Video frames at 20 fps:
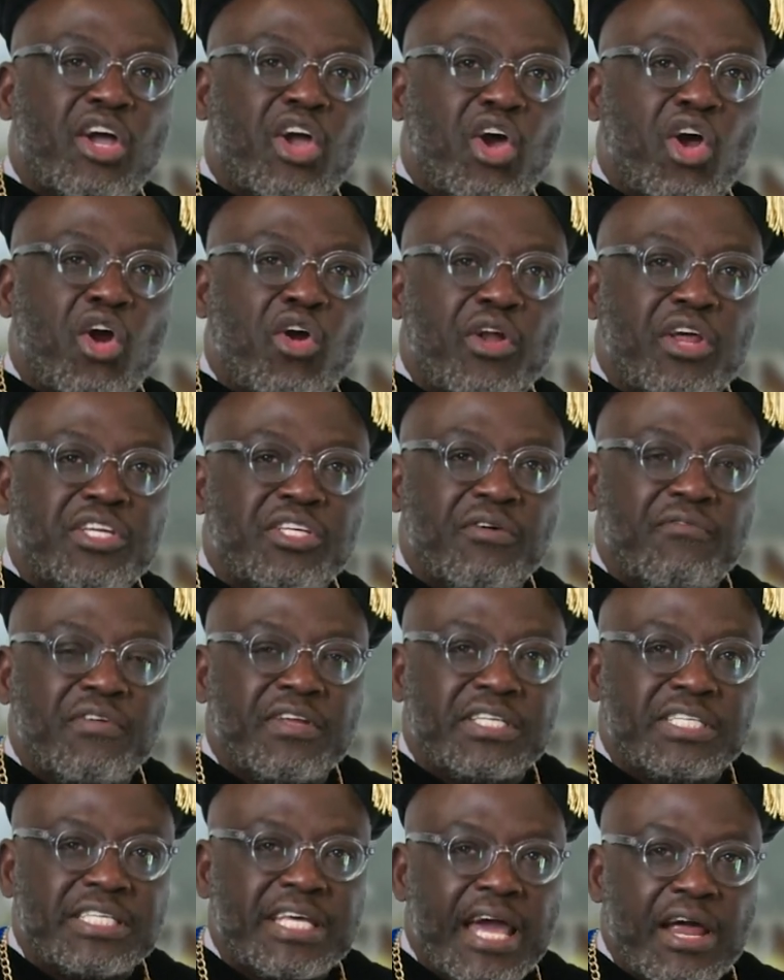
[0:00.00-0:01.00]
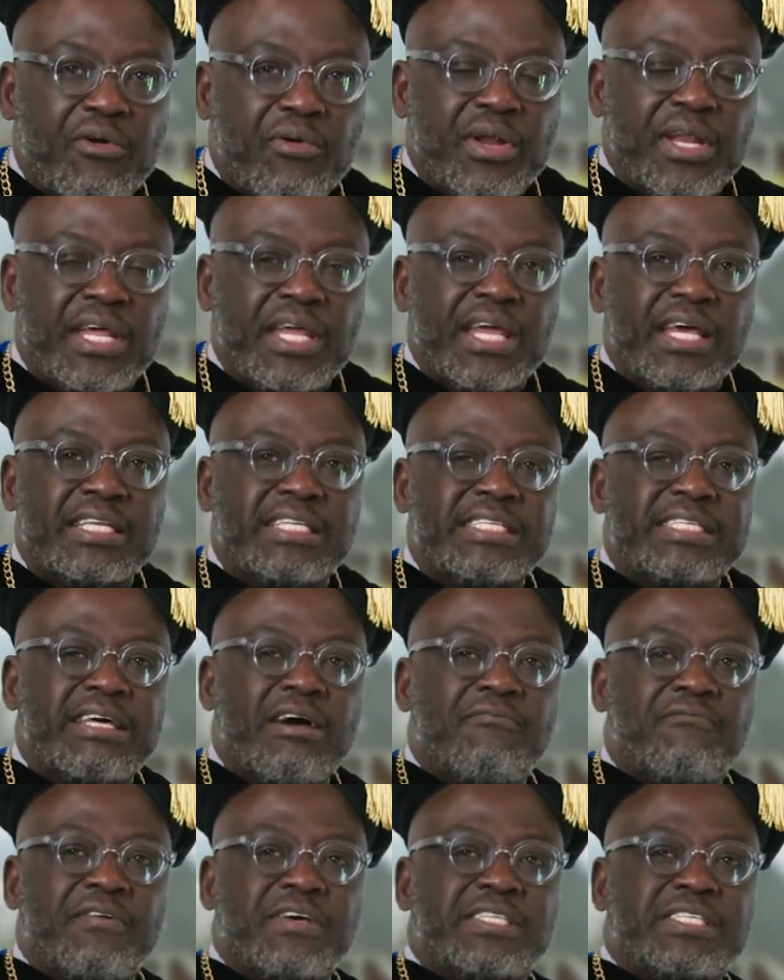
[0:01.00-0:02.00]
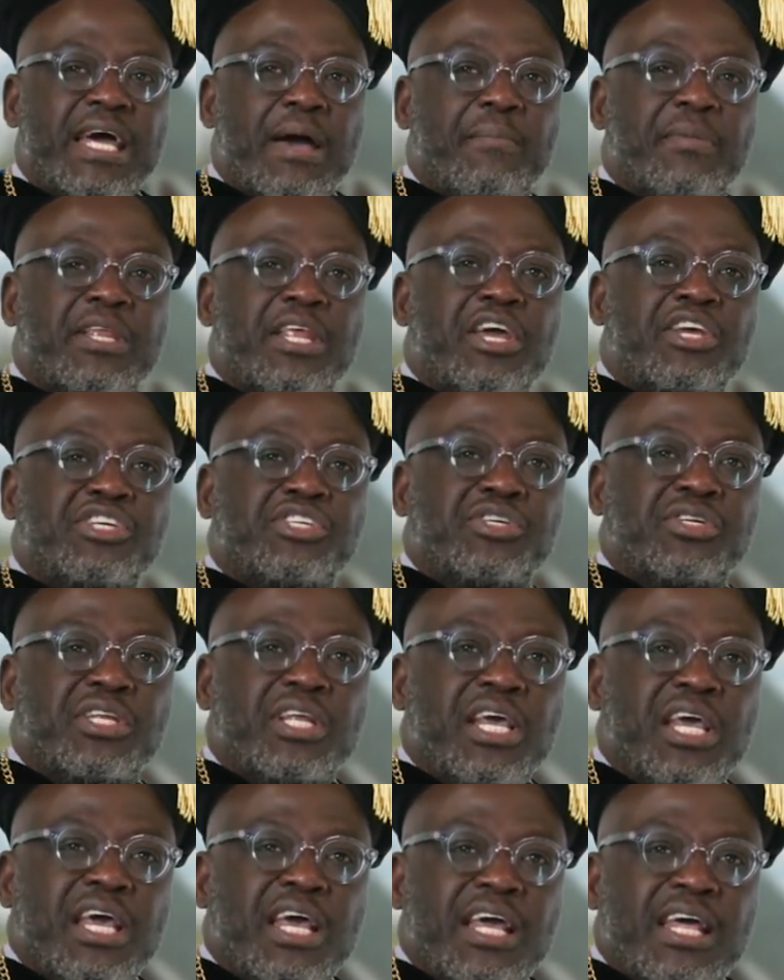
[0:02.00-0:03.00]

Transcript: the courage of integrity and self examination